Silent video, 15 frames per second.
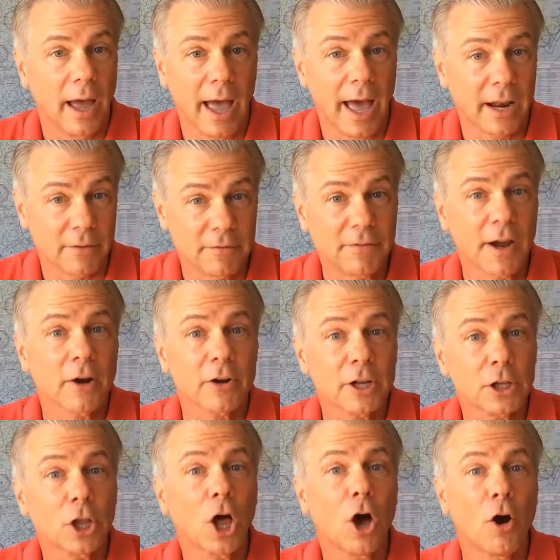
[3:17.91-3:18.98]
at a very
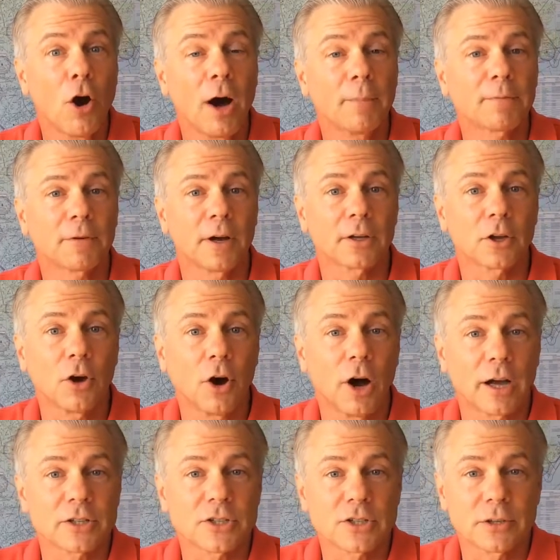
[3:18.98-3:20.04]
low upfront
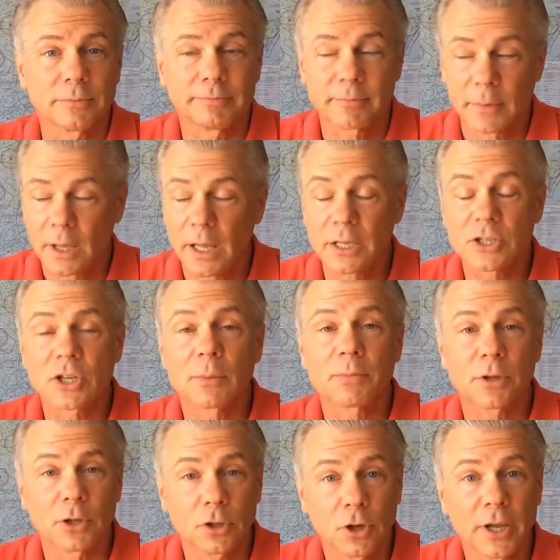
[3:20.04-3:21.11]
cost, it's
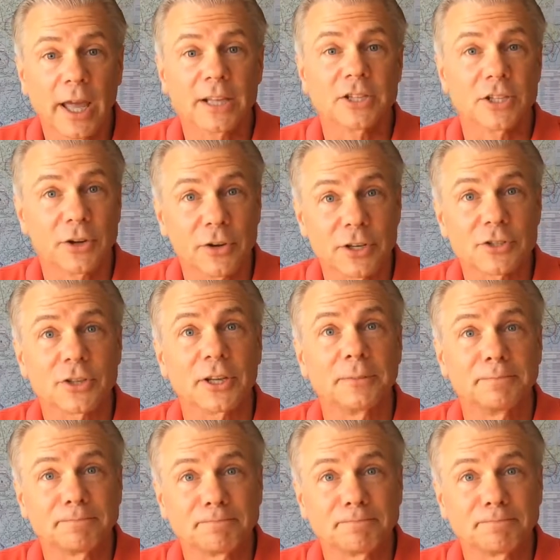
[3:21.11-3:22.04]
something to look at seriously.